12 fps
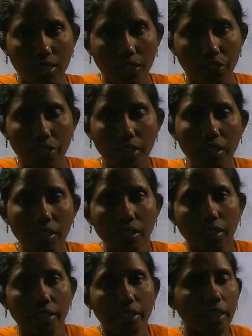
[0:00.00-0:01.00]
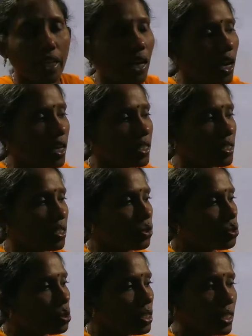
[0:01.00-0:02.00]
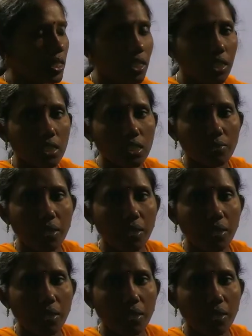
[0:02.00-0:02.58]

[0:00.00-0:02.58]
session. In our last two sessions we